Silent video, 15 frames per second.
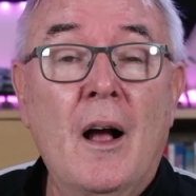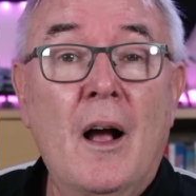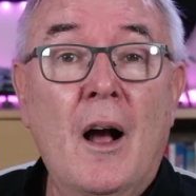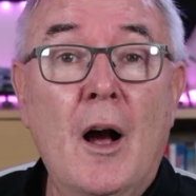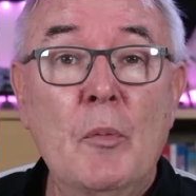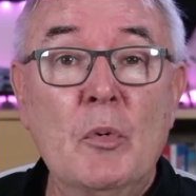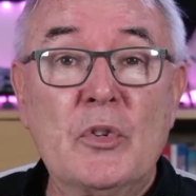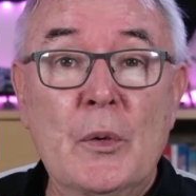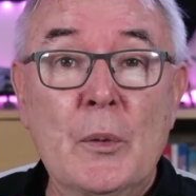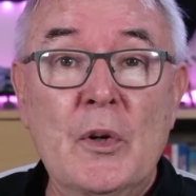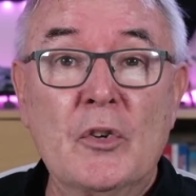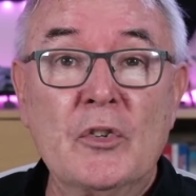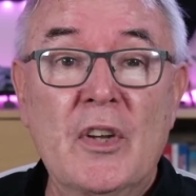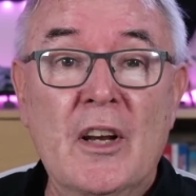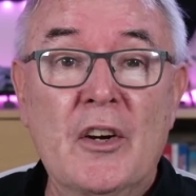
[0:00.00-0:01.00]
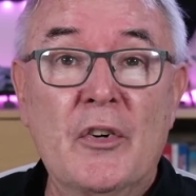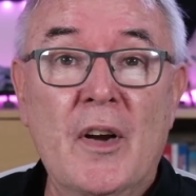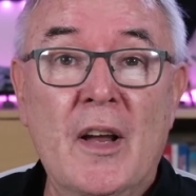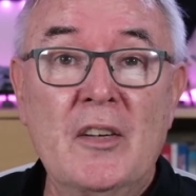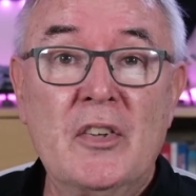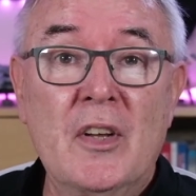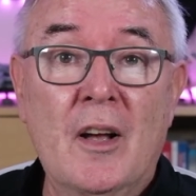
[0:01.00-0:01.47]
I'm also a content
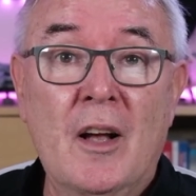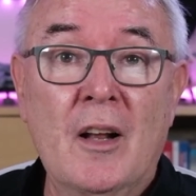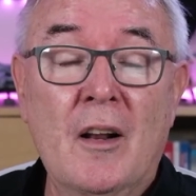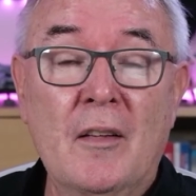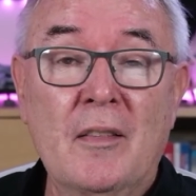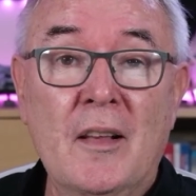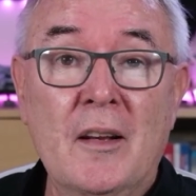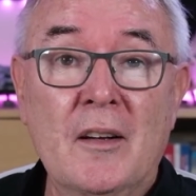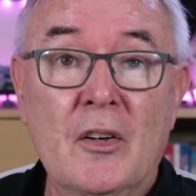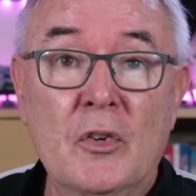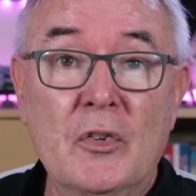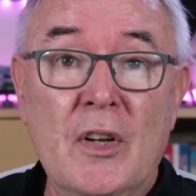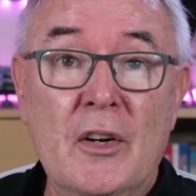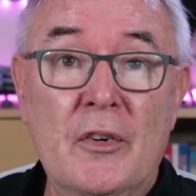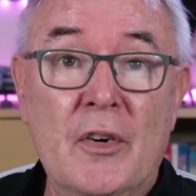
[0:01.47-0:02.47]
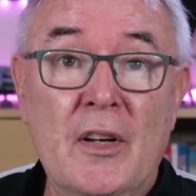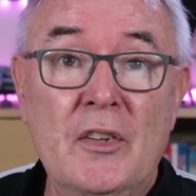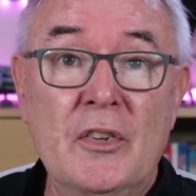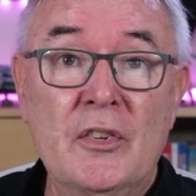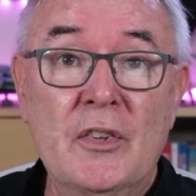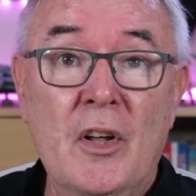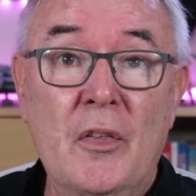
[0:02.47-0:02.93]
creator, and I think content
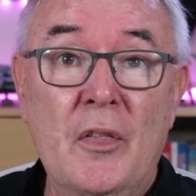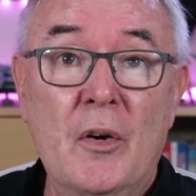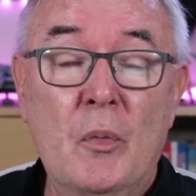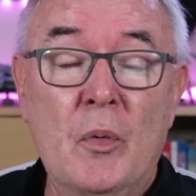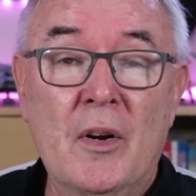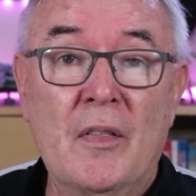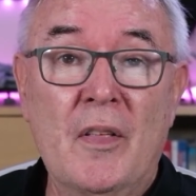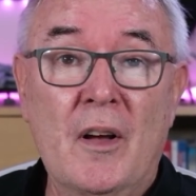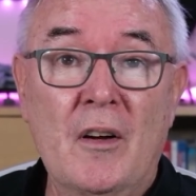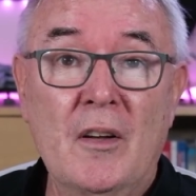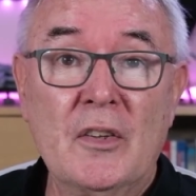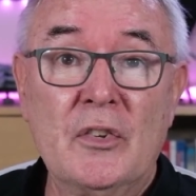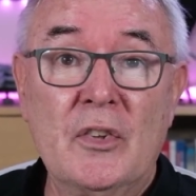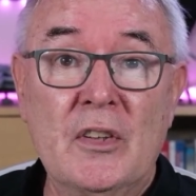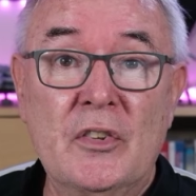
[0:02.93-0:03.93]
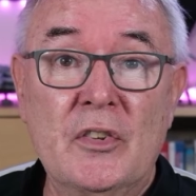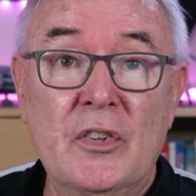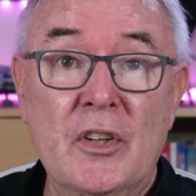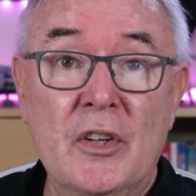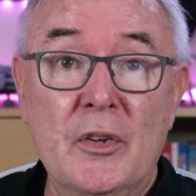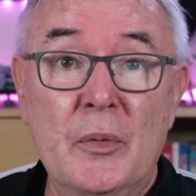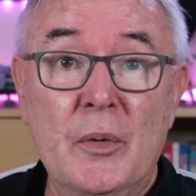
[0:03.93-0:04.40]
creators know that one of the hardest things to
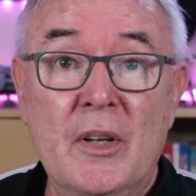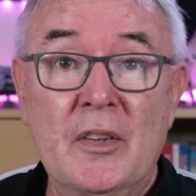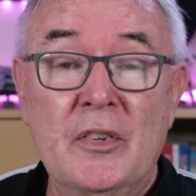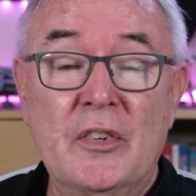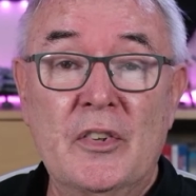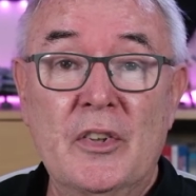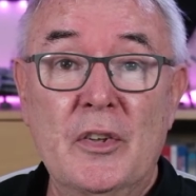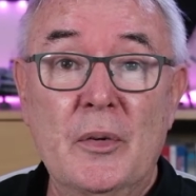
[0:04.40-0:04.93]
do is to